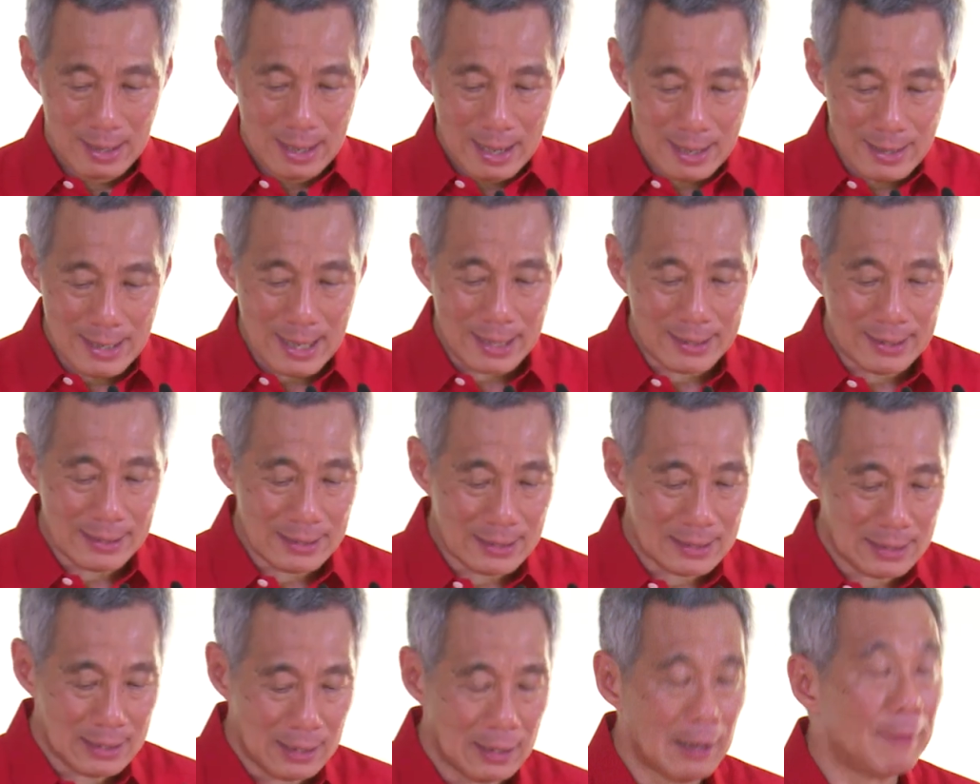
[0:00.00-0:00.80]
and that
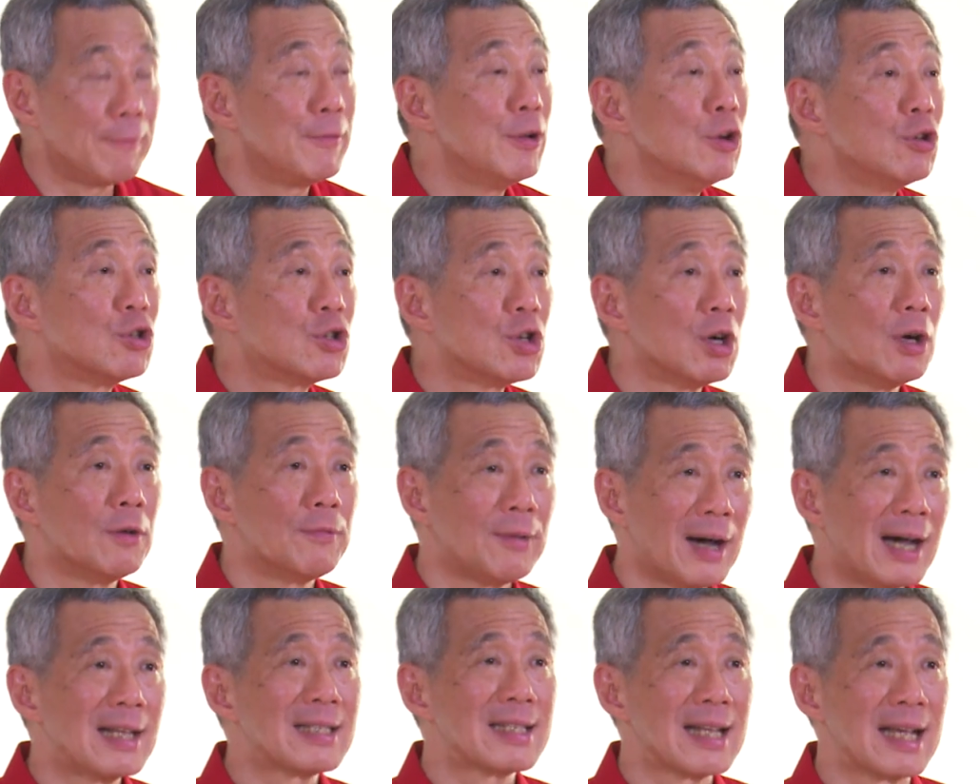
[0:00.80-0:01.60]
is the Future
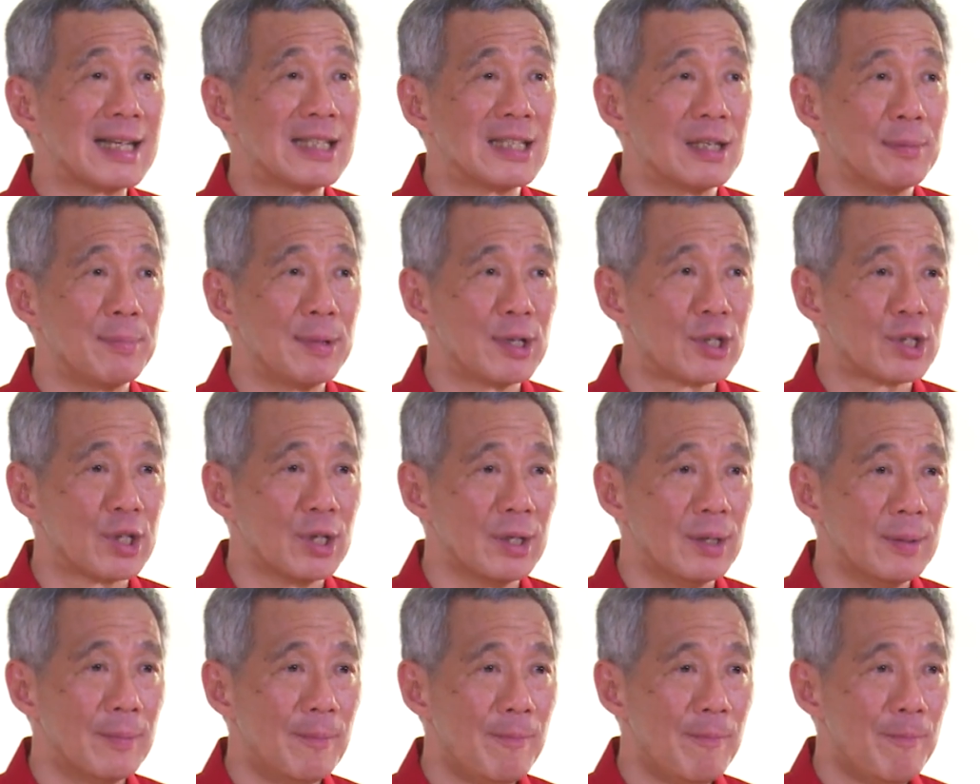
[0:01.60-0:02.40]
of Us exhibition,